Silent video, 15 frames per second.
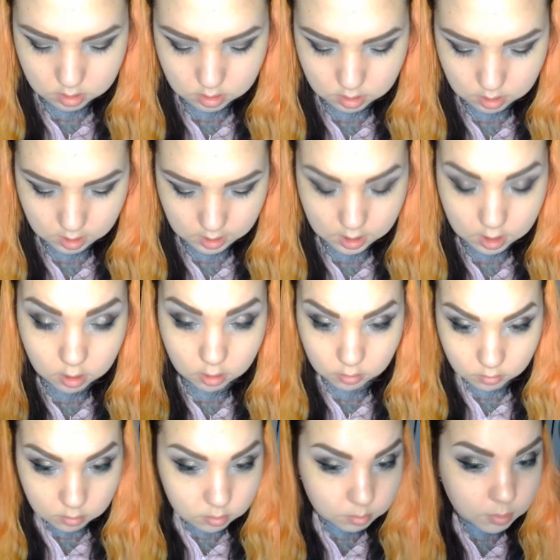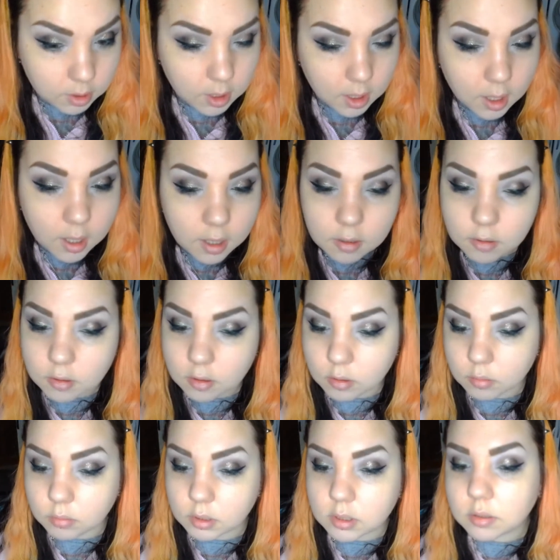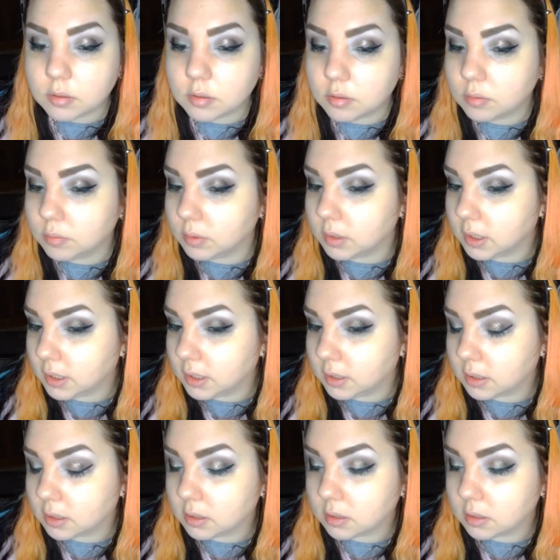yellow, but I don't know what to do with it.